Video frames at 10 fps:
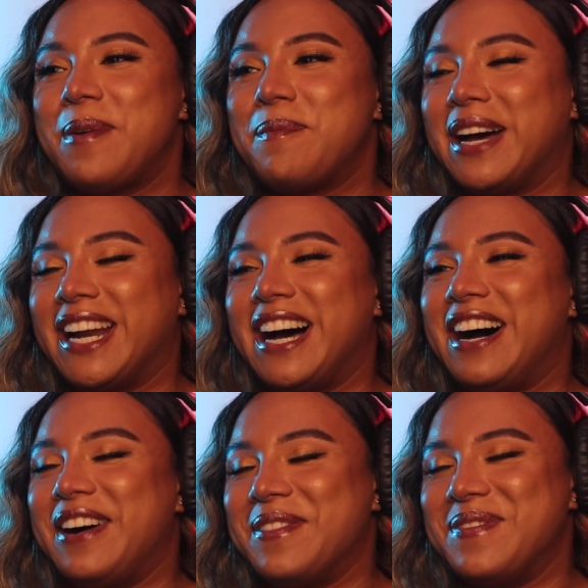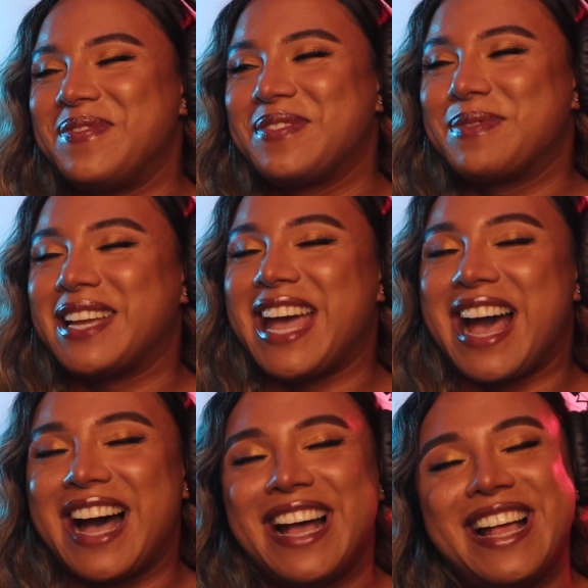But um, but
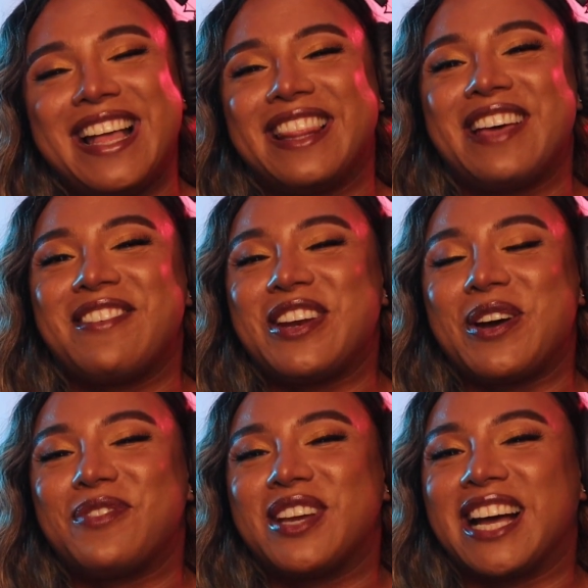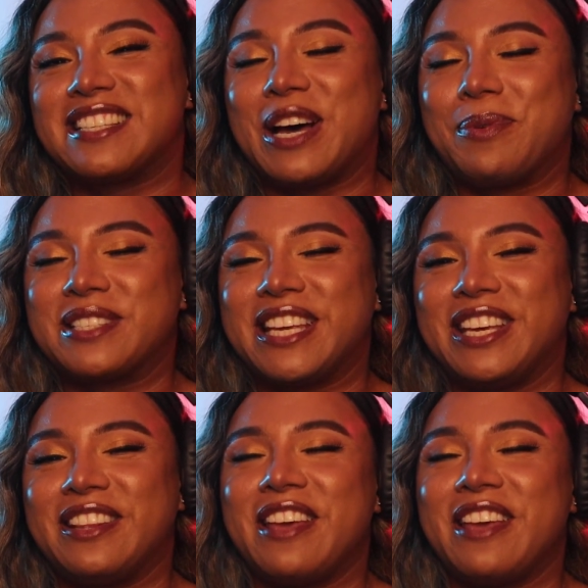yeah, let me know if you guys thought was cute,